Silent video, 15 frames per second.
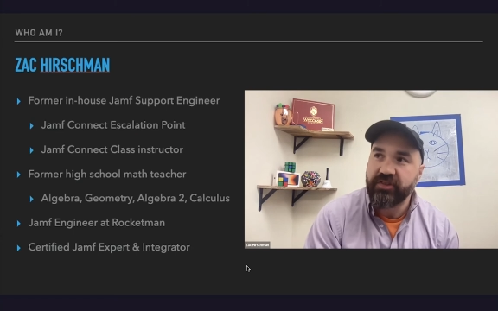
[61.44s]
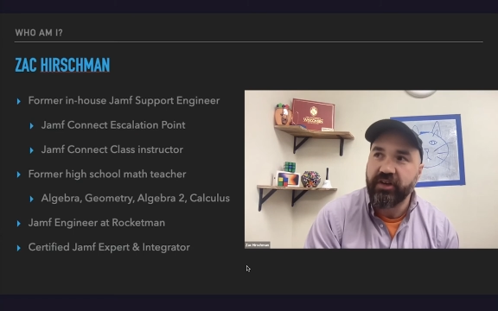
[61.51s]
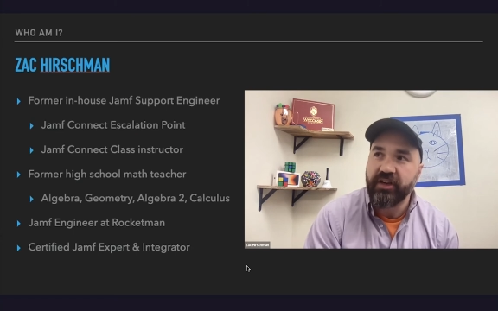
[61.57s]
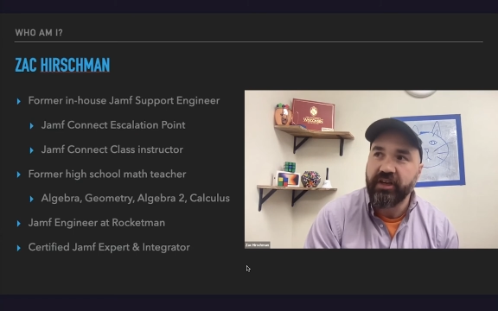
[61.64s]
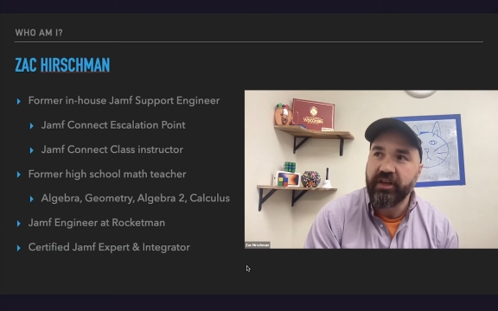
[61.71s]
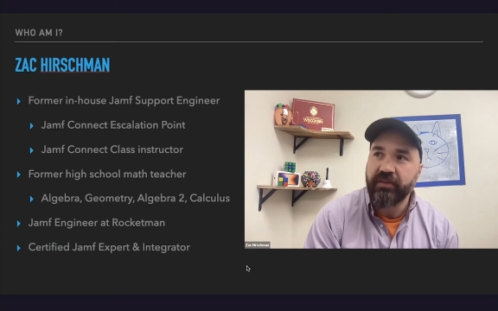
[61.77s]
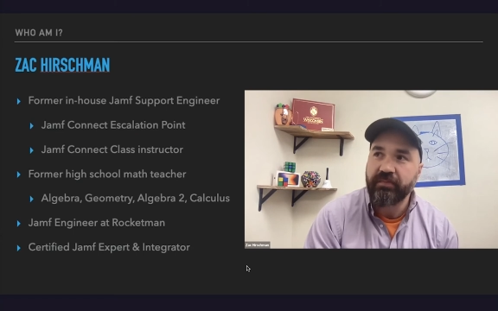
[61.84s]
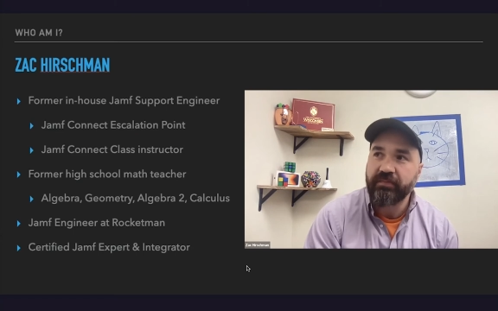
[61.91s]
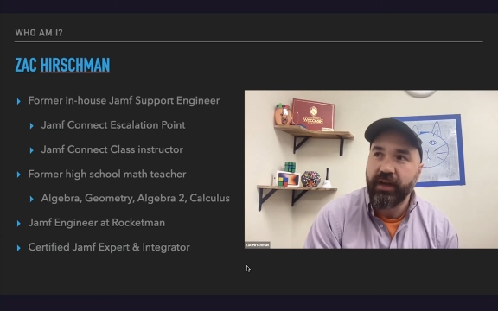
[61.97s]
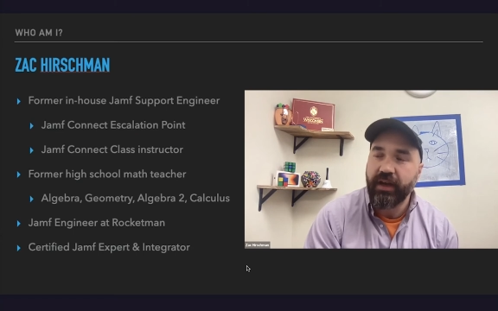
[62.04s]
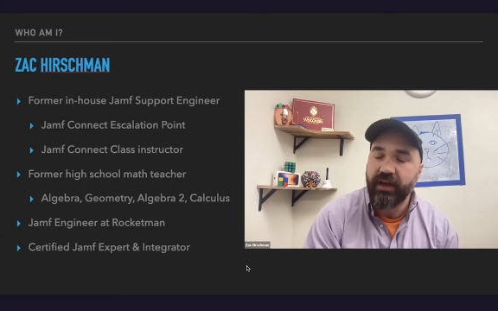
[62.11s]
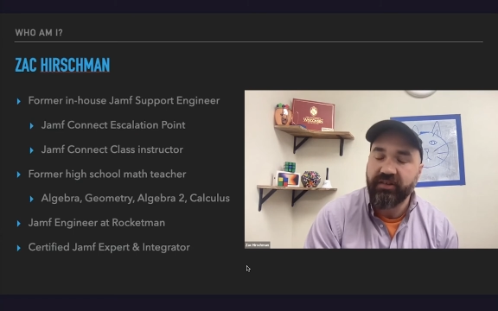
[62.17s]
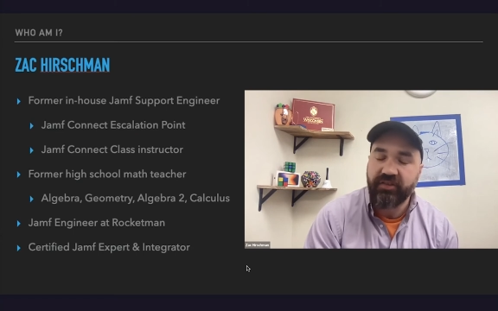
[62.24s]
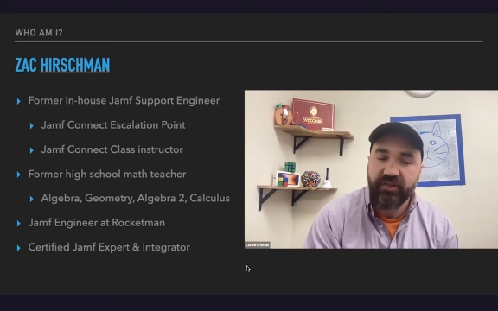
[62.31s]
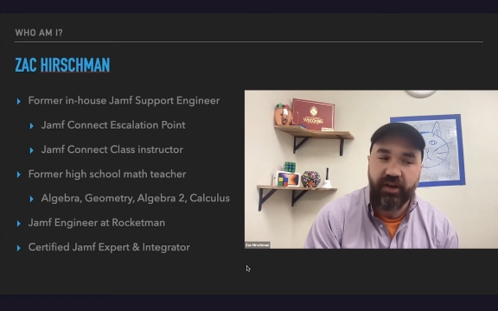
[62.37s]
journey
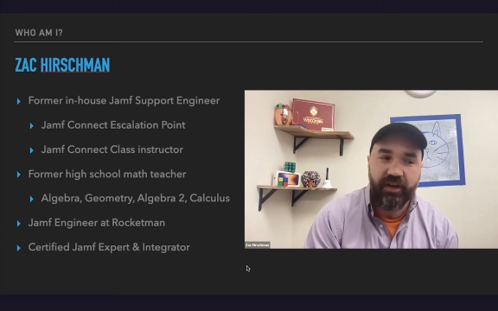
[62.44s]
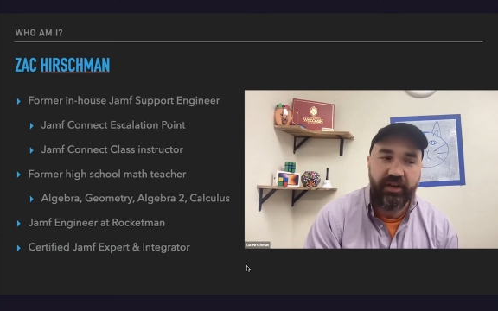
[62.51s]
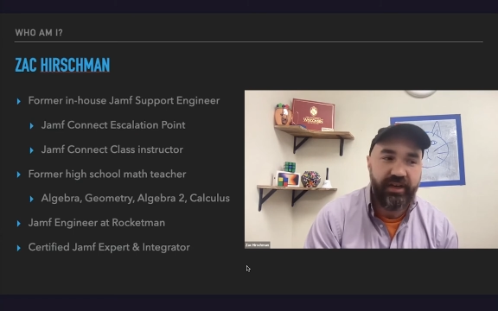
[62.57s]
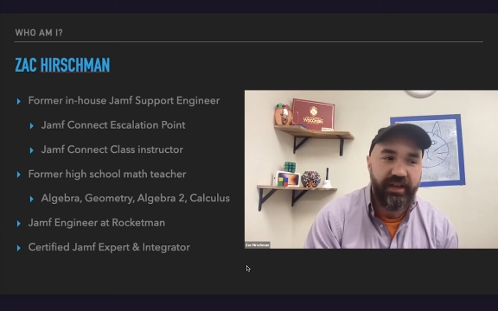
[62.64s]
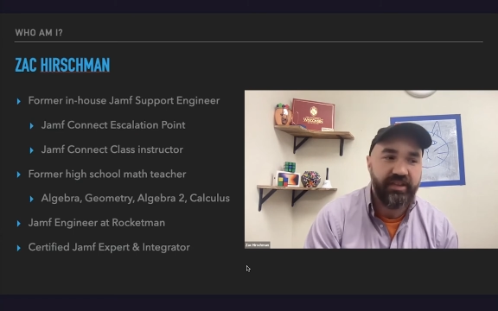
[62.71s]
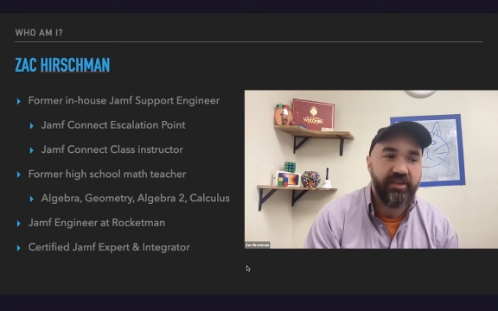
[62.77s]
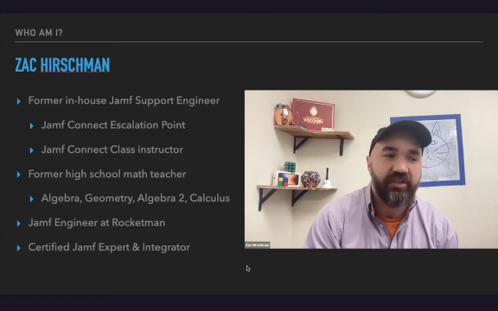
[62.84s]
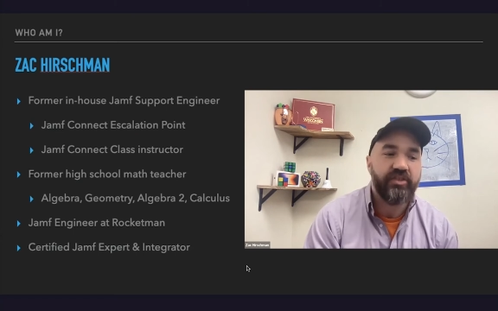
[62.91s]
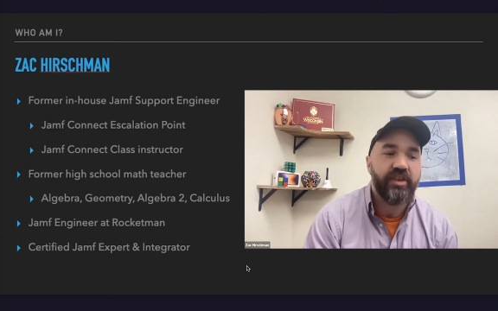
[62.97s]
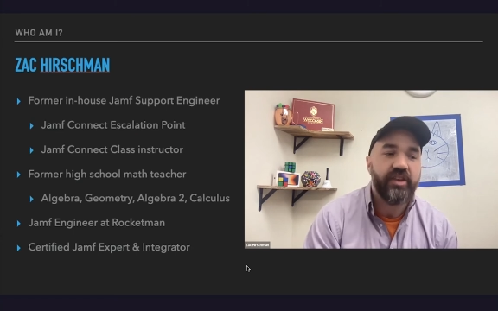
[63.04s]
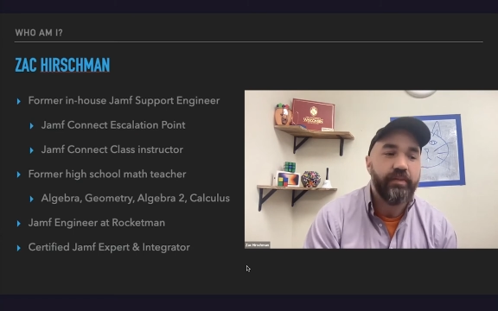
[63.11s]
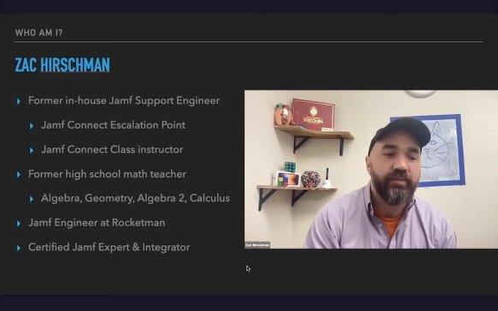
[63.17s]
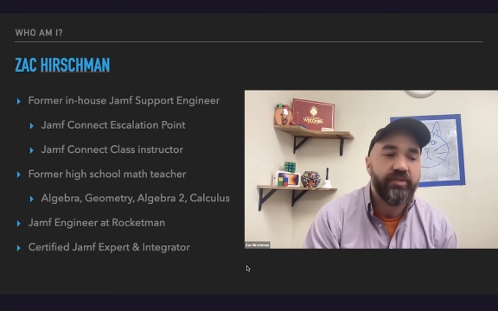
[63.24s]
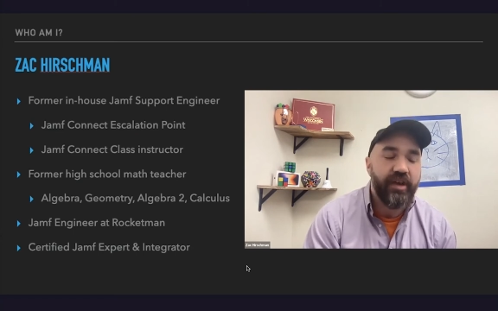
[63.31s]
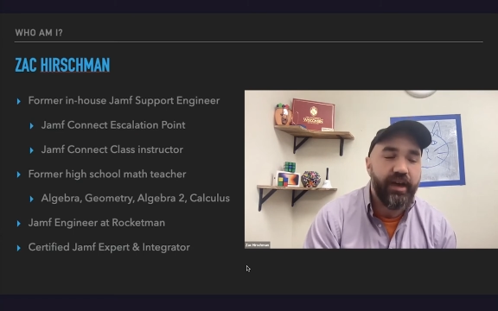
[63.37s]
started at the
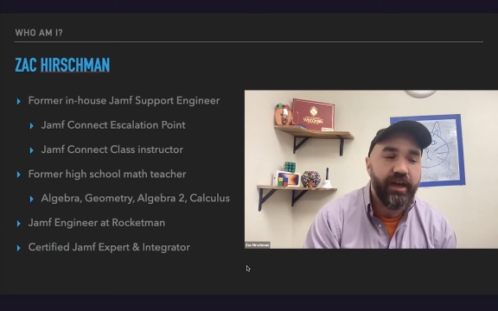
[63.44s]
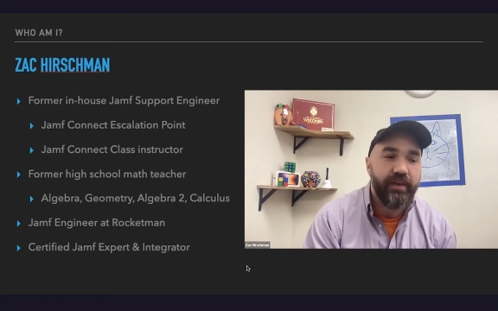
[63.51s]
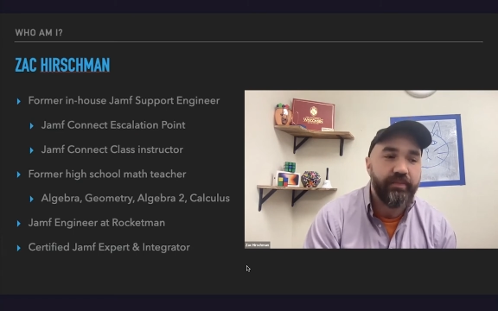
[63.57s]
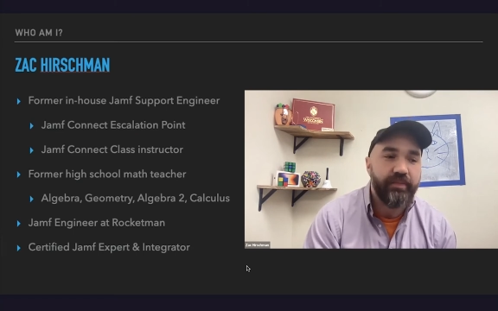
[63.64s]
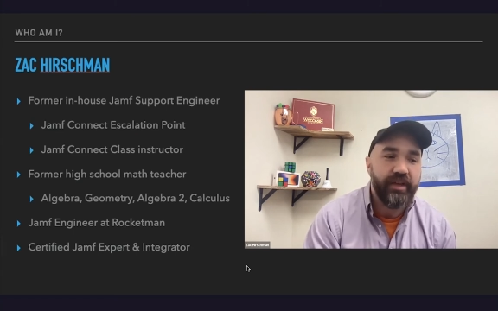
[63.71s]
same time